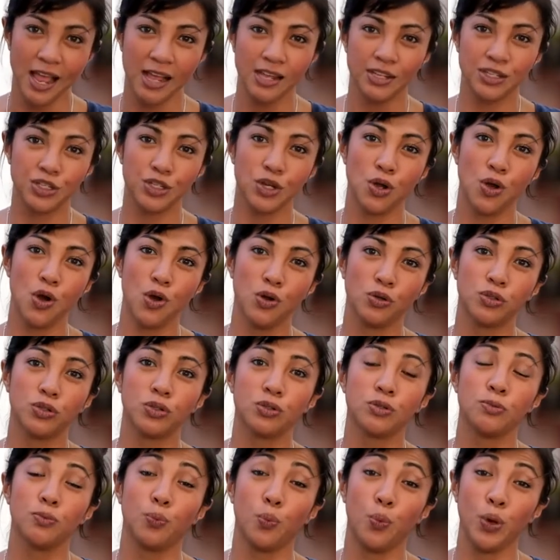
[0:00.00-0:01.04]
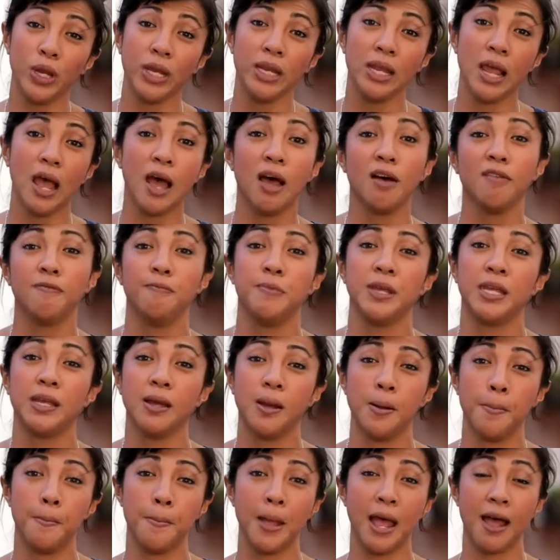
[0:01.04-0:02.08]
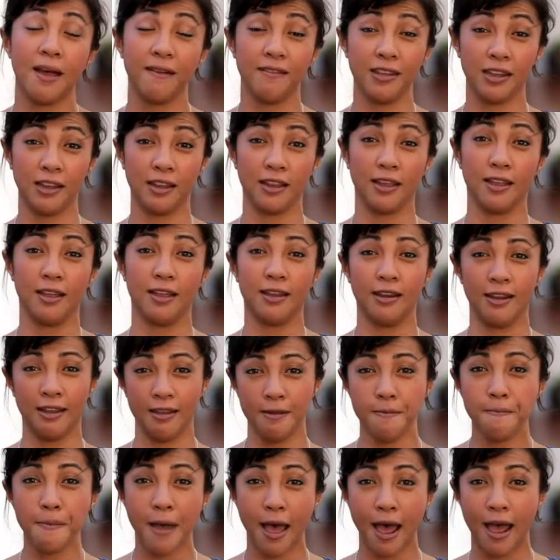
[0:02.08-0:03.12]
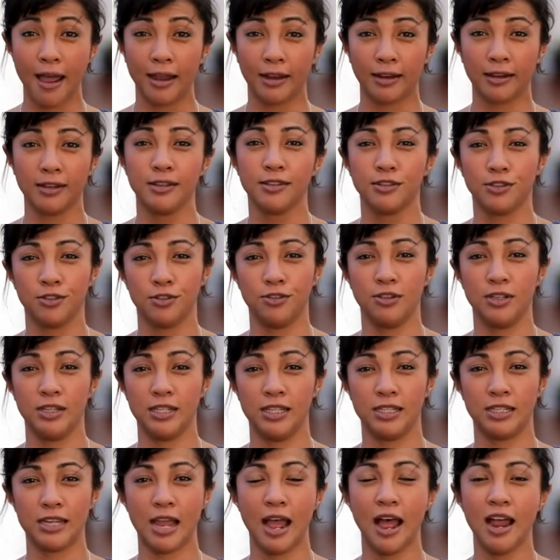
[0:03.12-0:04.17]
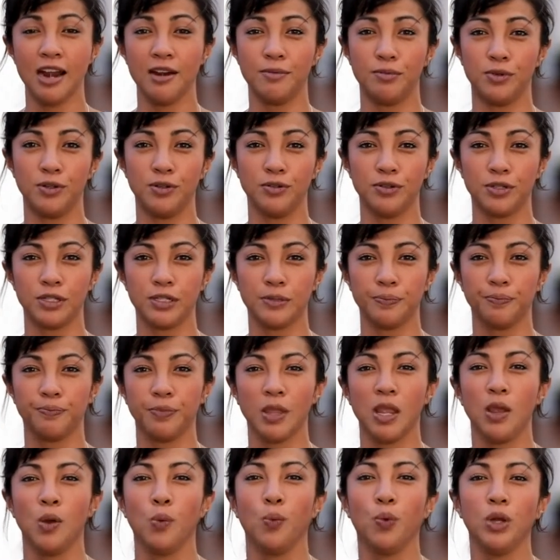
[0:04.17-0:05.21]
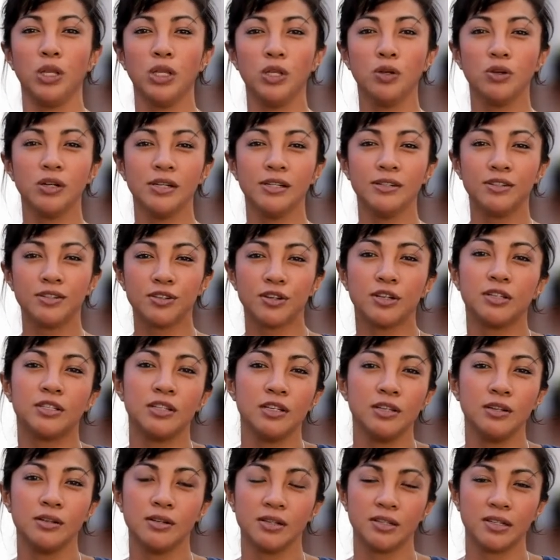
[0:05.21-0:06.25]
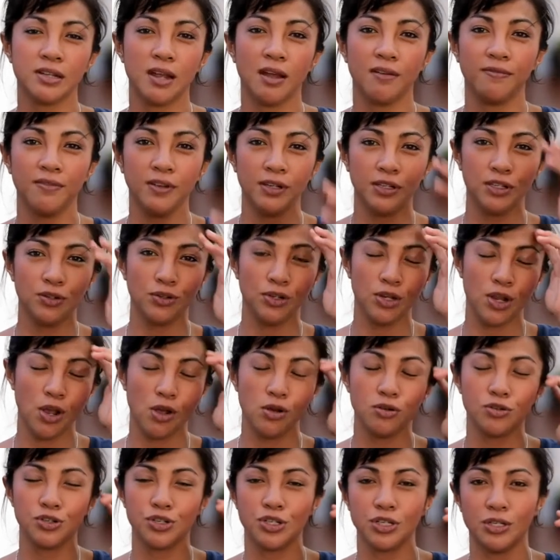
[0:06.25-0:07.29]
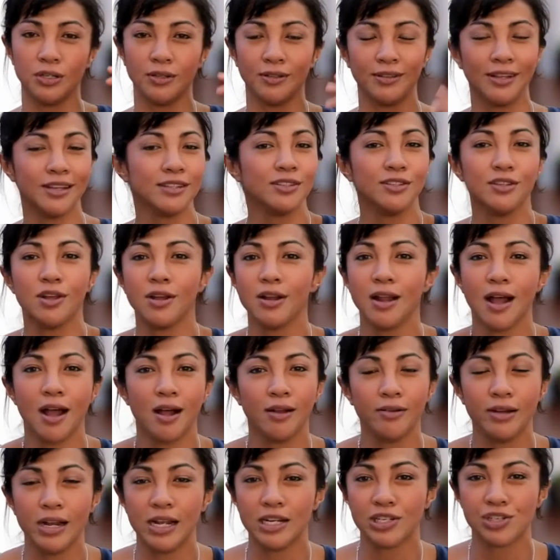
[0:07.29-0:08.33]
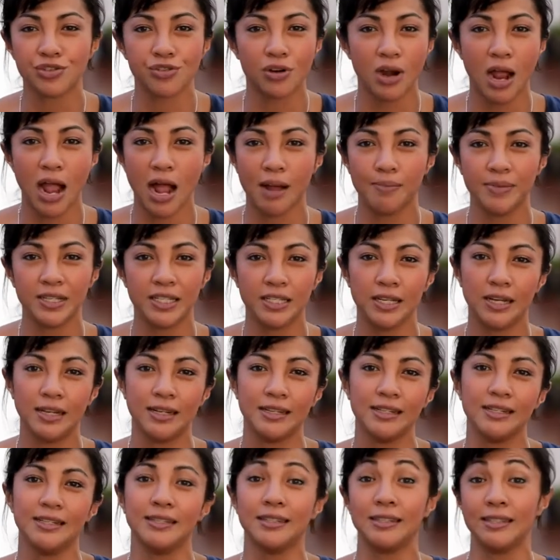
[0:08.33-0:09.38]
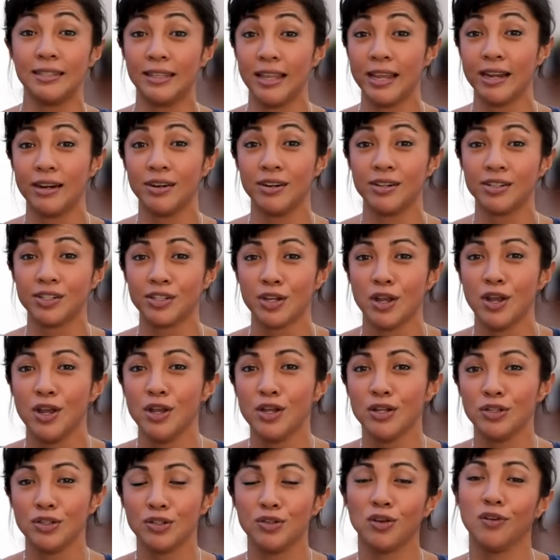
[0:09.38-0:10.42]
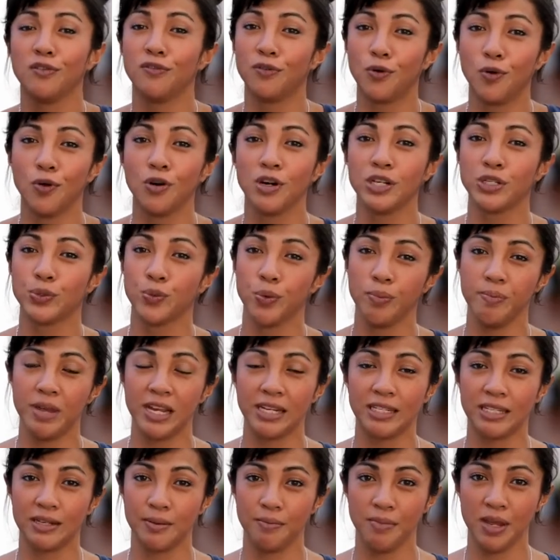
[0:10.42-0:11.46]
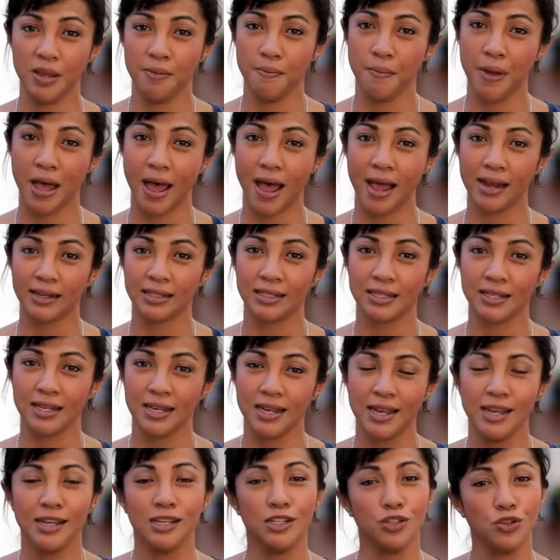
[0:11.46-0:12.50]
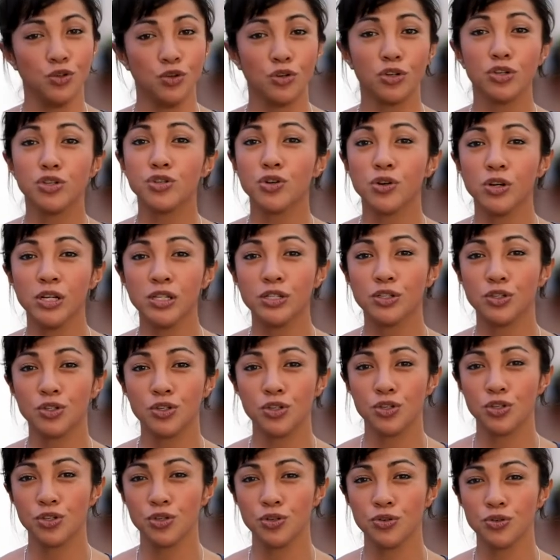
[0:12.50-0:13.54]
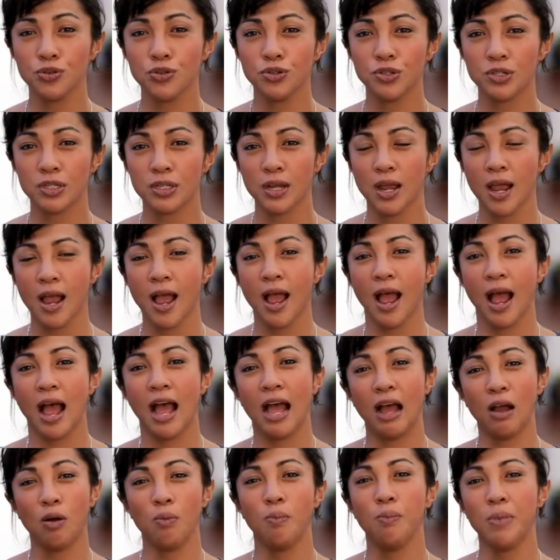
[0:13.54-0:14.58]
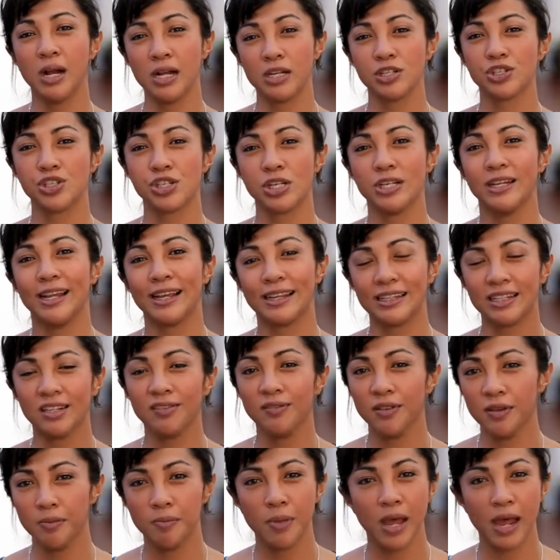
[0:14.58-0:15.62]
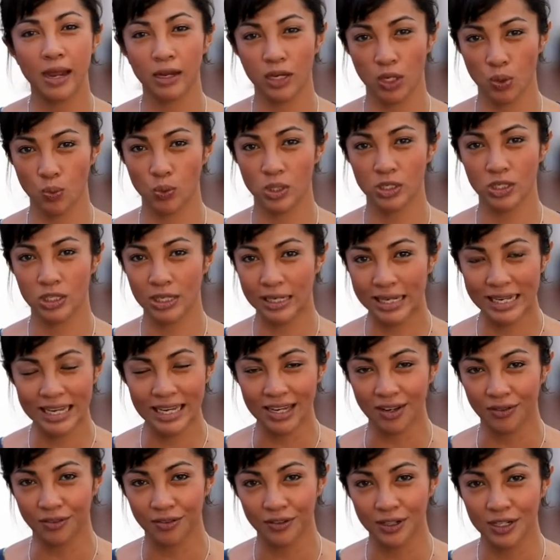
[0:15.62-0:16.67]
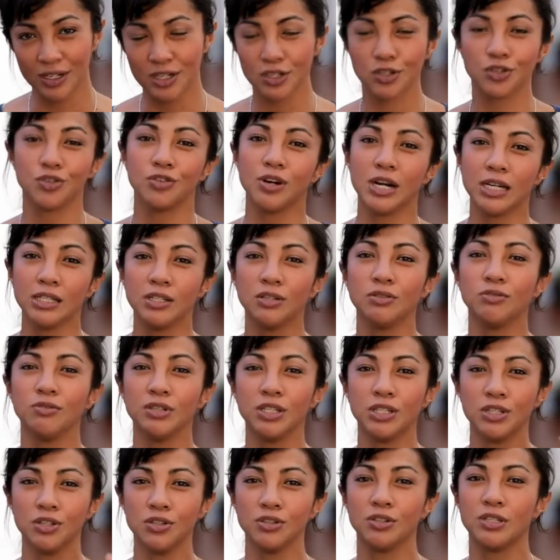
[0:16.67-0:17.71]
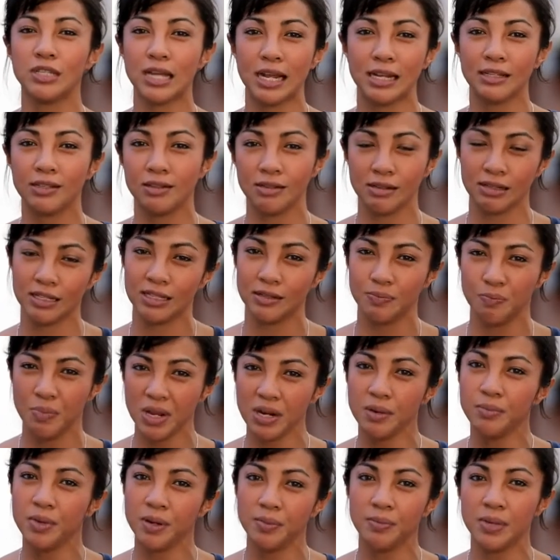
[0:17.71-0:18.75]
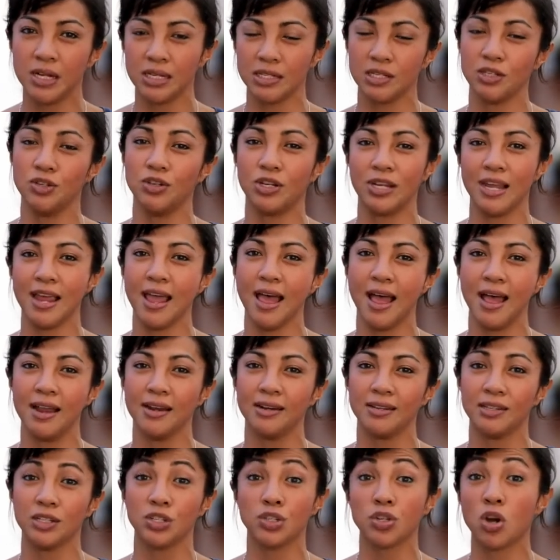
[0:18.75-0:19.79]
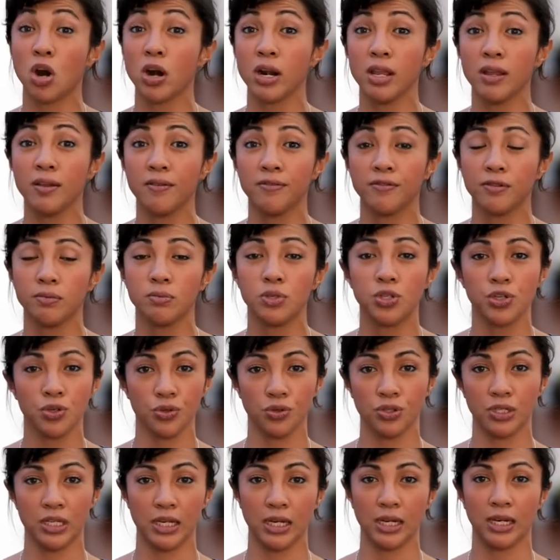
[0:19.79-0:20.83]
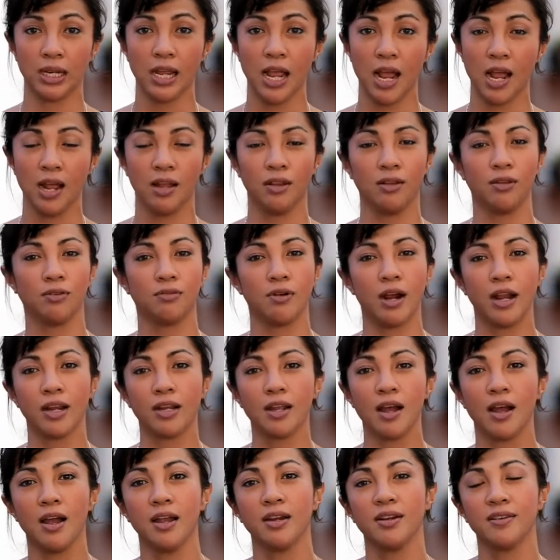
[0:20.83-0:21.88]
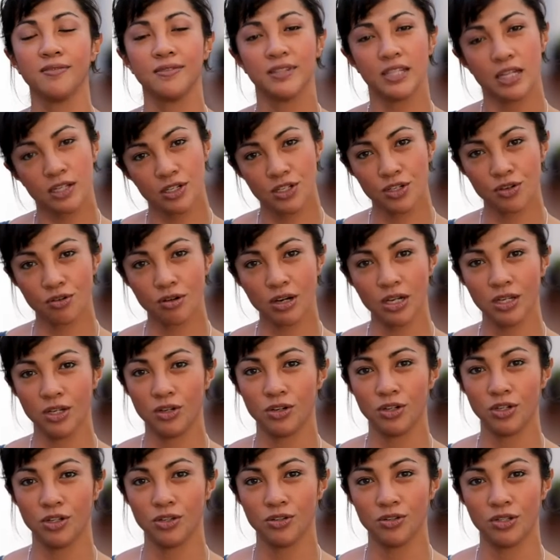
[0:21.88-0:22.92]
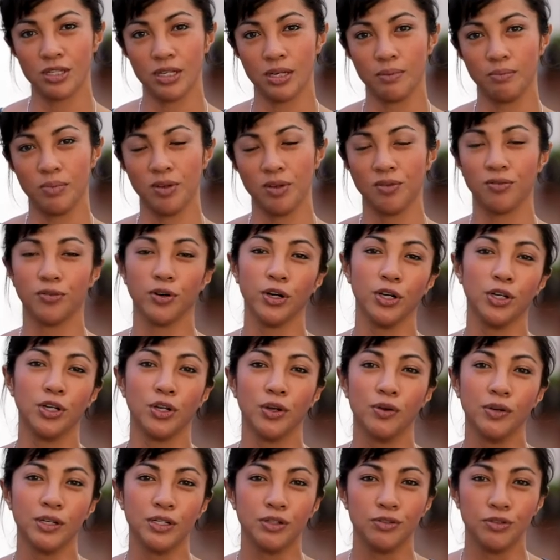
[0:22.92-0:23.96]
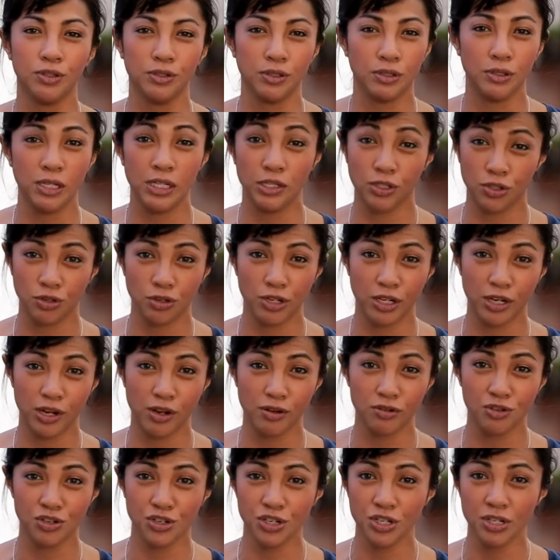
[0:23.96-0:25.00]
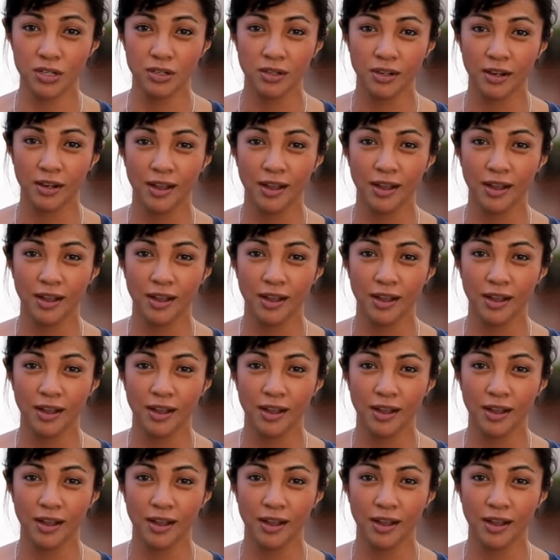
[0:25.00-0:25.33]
So we have become having an impact to these animals. When you're inserting yourself into the ocean, that's not our natural habitat, it's theirs. So of course we make some impact. It's your choice to choose how much negative impact you want to leave. Try to reduce that to as minimum as you can, starting from choosing the right kind of sunscreen you're using before you go into the ocean.